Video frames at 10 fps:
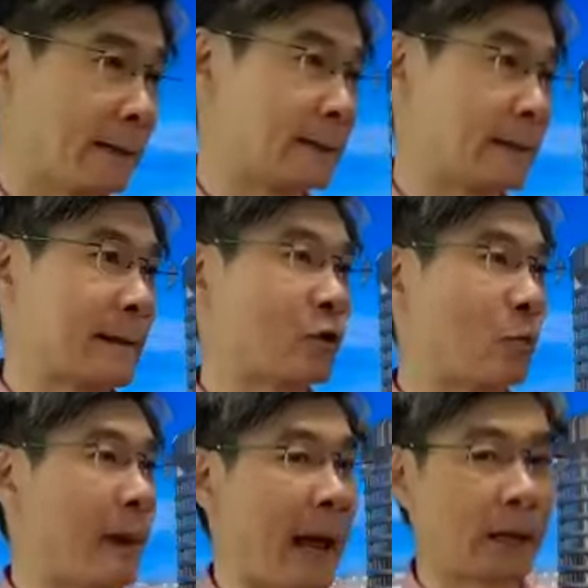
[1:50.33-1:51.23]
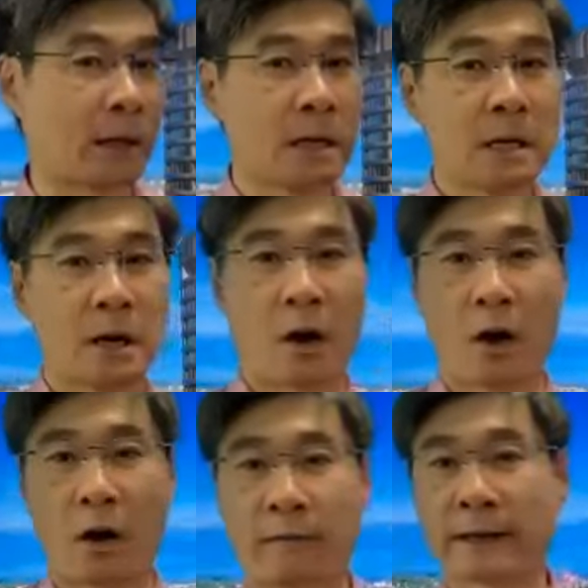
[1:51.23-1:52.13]
It is the central bank
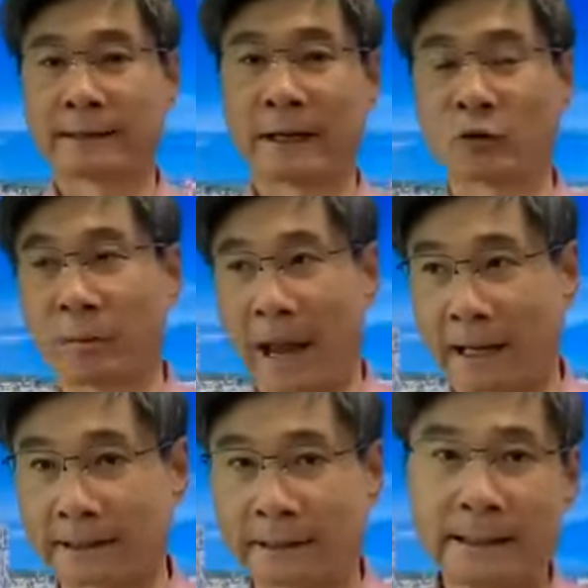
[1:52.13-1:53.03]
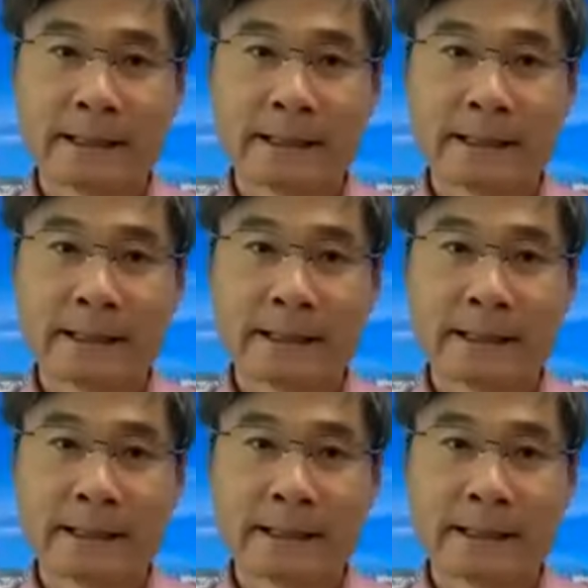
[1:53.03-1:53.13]
of central banks.